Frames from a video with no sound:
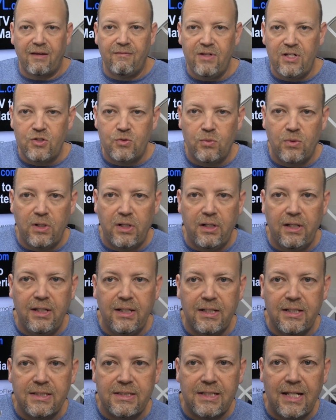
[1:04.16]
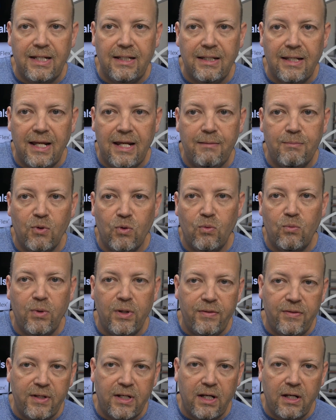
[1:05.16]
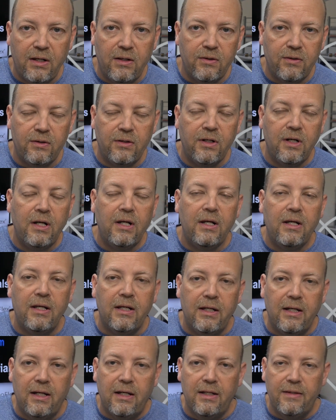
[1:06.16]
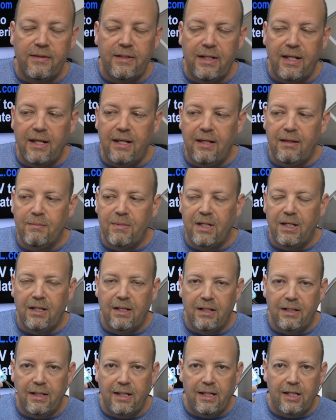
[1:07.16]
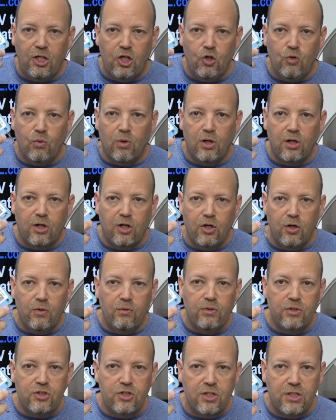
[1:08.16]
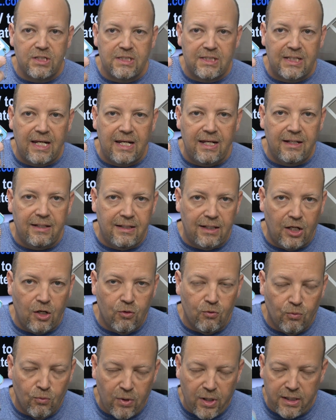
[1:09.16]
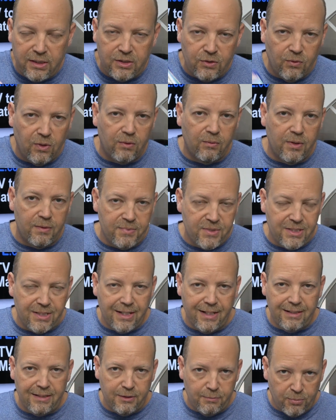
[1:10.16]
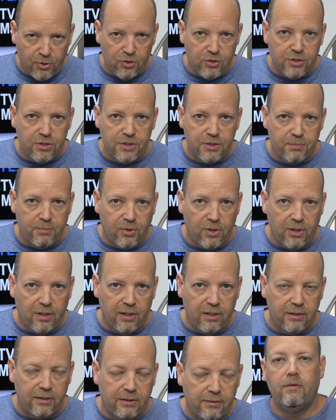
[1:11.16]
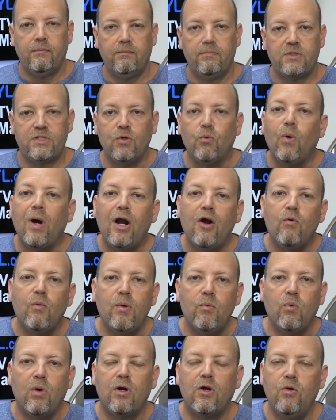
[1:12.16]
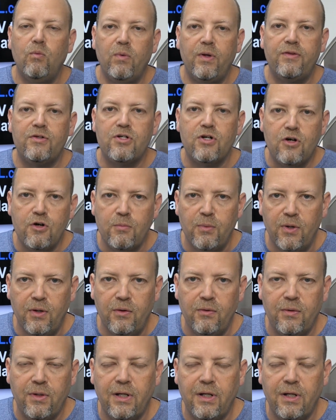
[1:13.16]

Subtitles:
of each one is a label with the color, the name, and a QR code that you can scan to go right to our website to purchase the product. So why are we working with Turbo?